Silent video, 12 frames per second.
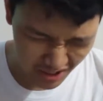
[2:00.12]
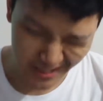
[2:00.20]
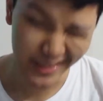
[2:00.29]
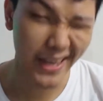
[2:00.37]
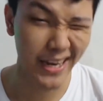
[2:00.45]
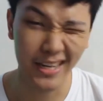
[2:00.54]
is
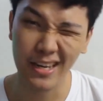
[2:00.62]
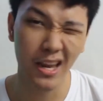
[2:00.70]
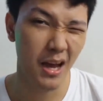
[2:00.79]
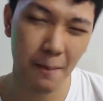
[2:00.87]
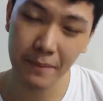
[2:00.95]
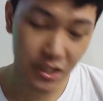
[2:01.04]
late.
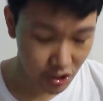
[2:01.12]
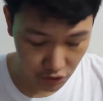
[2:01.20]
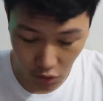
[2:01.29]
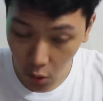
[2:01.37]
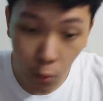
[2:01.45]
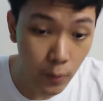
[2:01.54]
A bitch
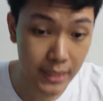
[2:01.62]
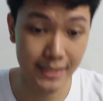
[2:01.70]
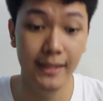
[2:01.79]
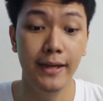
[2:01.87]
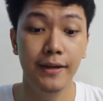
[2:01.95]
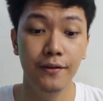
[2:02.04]
is always
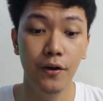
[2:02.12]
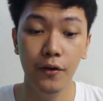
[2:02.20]
late,